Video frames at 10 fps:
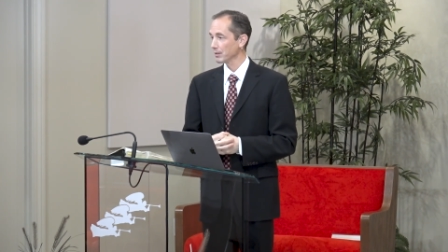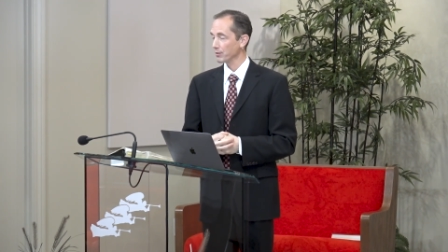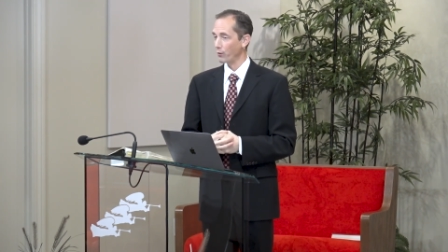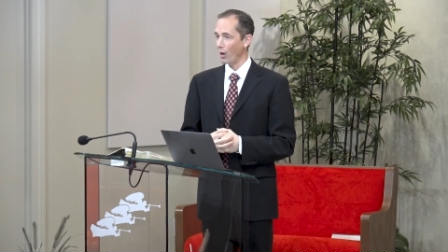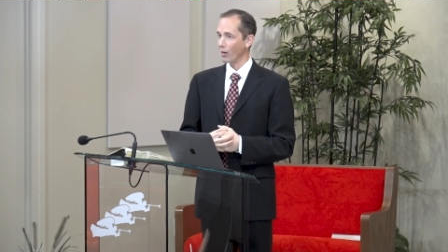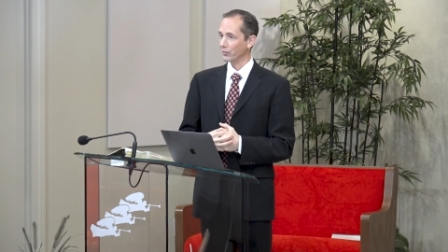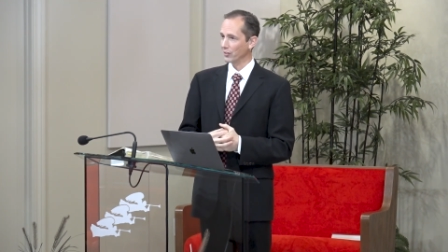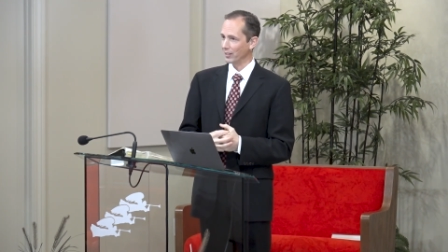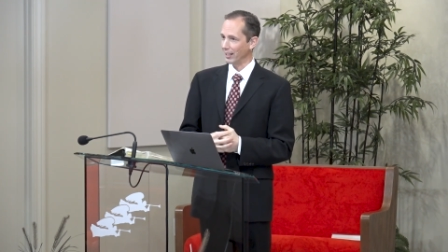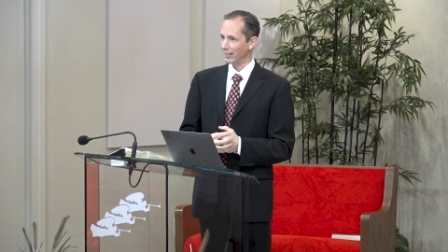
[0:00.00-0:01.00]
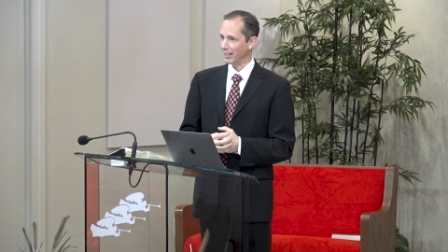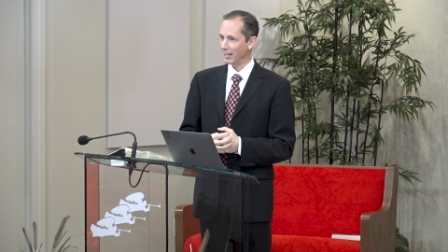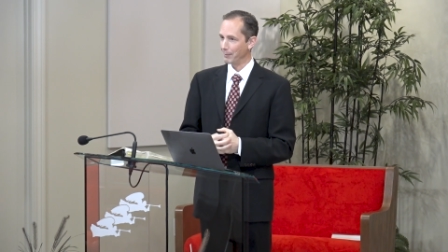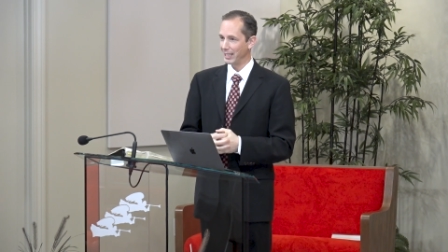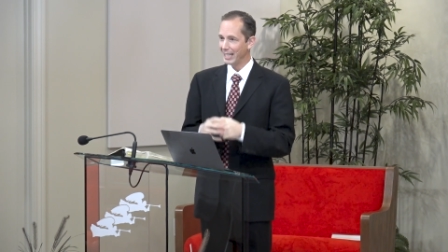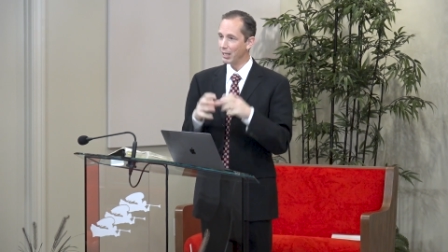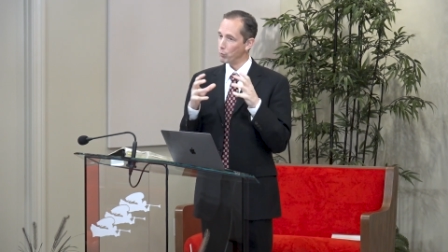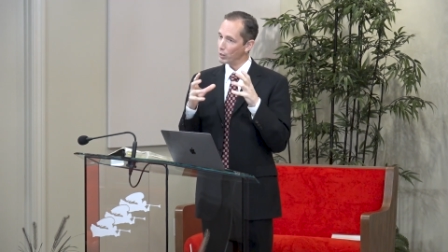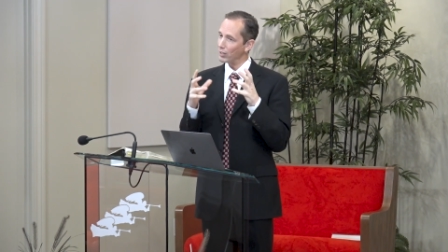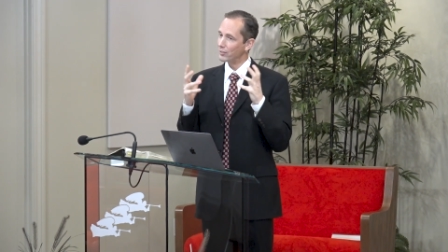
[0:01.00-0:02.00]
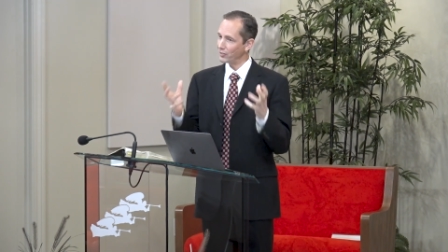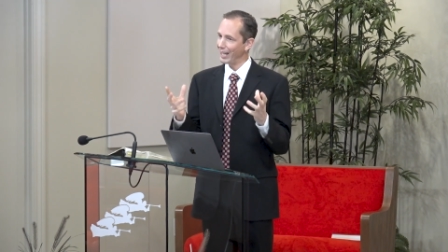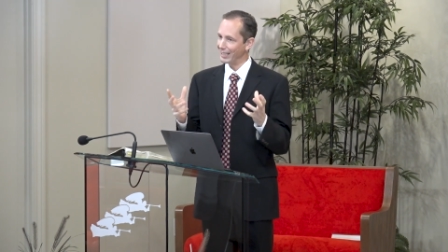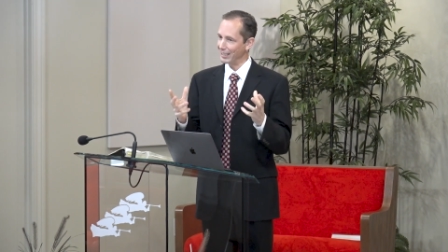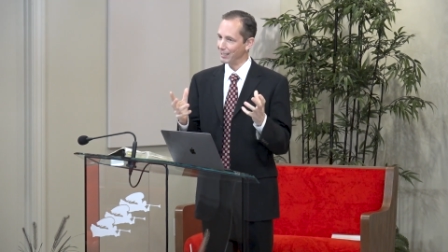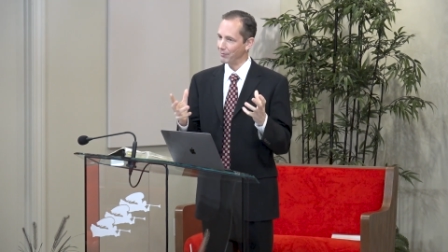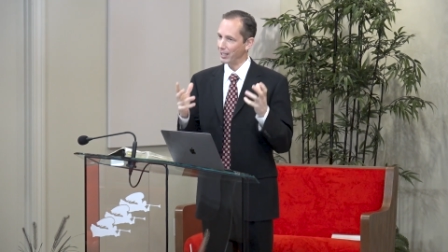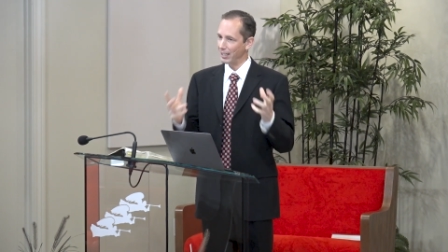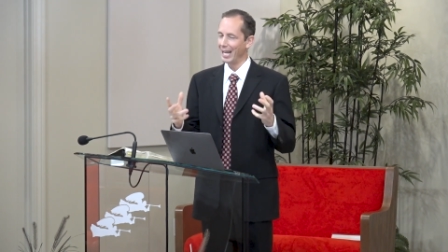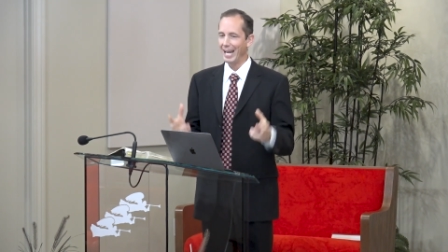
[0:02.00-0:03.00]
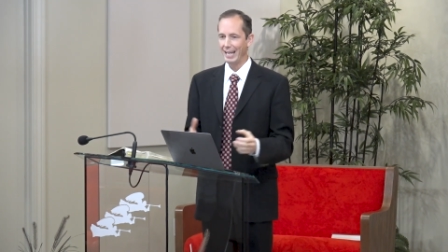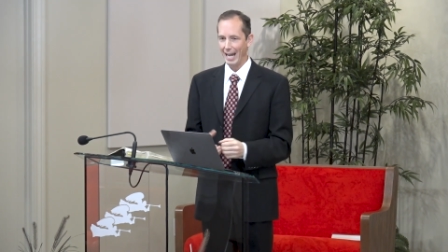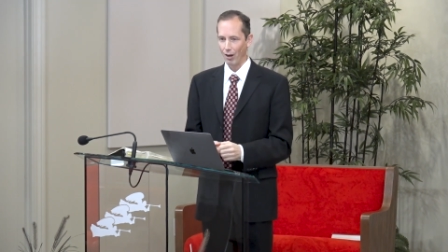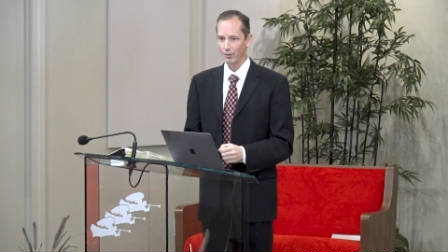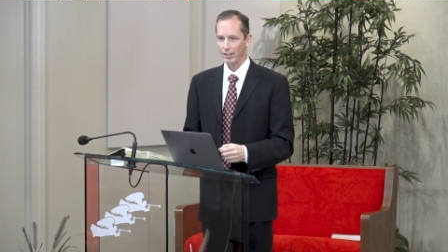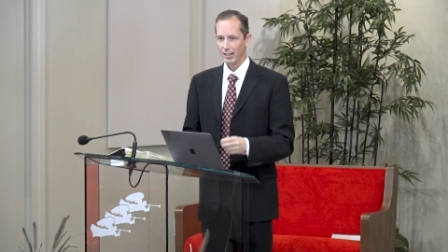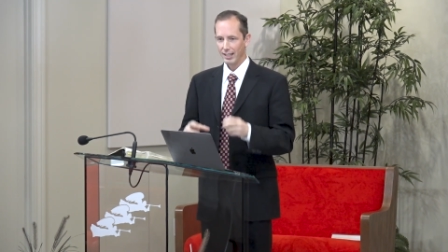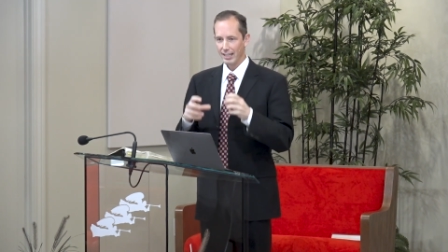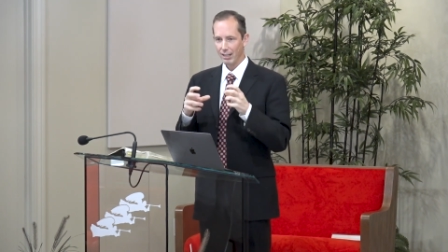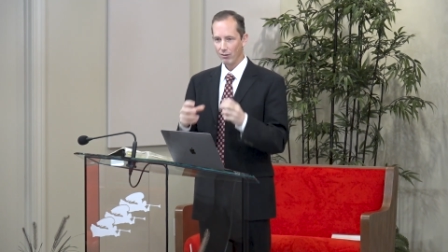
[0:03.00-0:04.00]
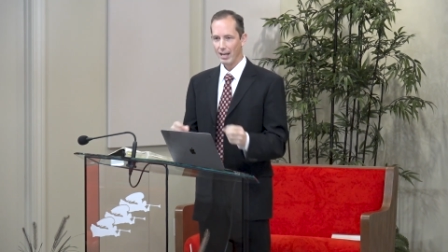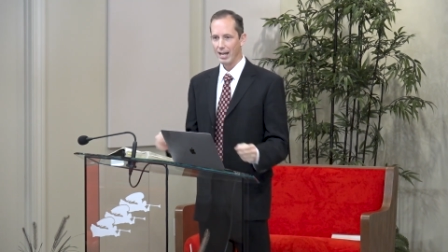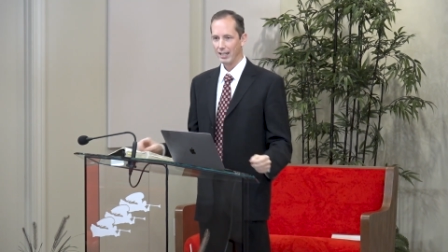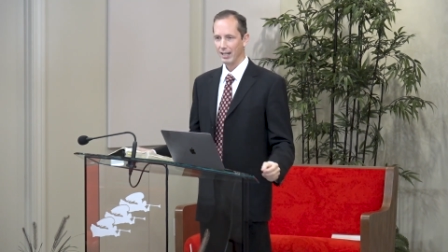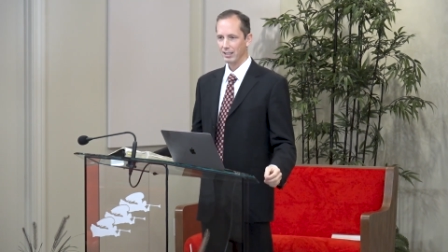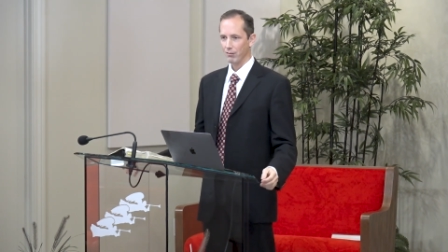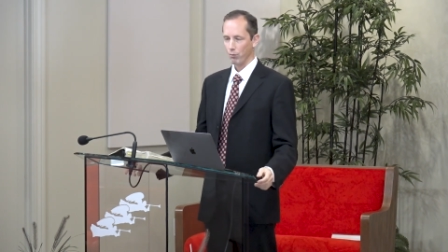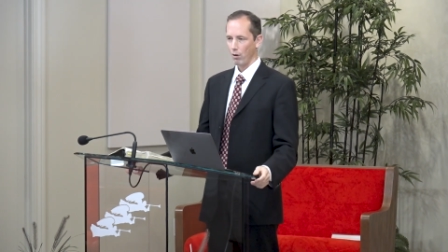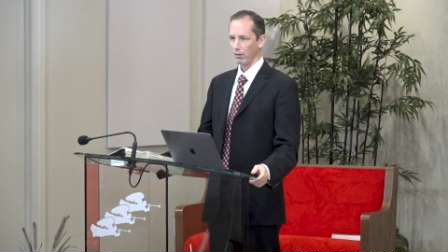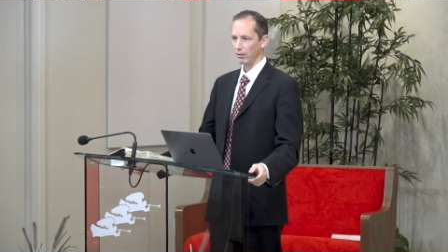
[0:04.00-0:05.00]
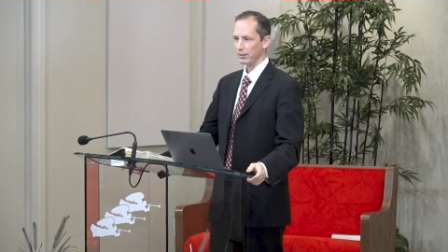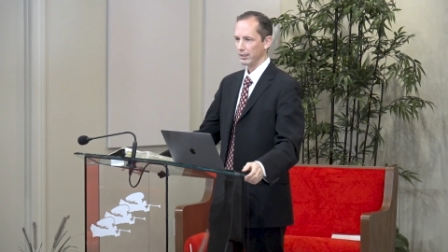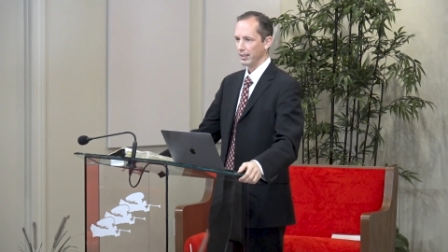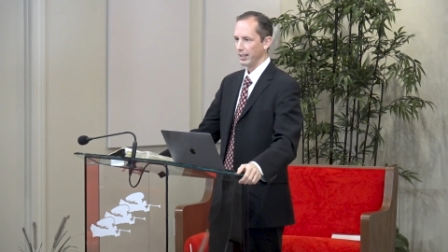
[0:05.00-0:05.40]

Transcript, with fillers: It's frogs, isn't it? I mean, they get real excited if they can hang out near that kind of water.